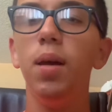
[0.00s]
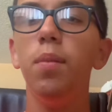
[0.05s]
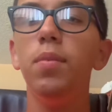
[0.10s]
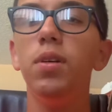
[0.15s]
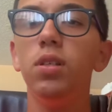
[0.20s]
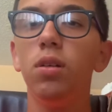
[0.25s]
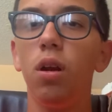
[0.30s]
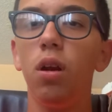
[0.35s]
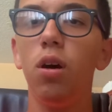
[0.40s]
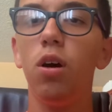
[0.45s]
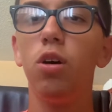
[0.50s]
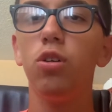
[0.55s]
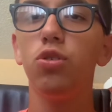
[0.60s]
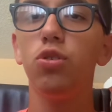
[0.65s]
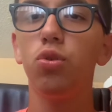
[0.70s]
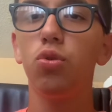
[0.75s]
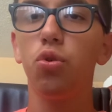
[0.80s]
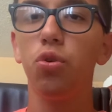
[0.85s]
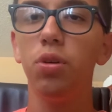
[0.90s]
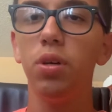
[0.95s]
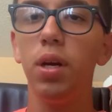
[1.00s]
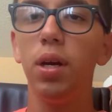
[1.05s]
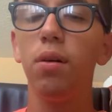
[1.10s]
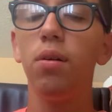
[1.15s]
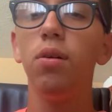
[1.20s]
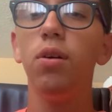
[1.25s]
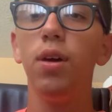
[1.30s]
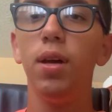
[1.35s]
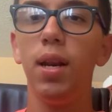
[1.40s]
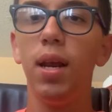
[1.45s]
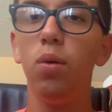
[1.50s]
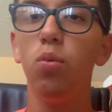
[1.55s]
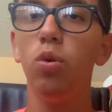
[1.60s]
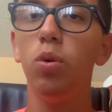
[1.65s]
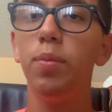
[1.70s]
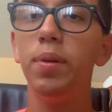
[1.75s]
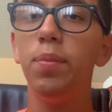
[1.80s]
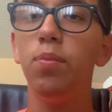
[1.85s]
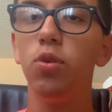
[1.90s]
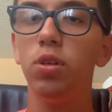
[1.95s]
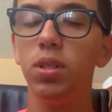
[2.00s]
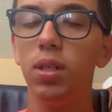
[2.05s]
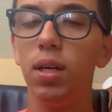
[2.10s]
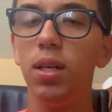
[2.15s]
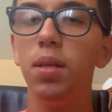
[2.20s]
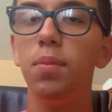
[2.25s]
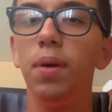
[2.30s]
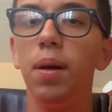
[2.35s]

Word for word: is Alejandro Cordero and I will be presenting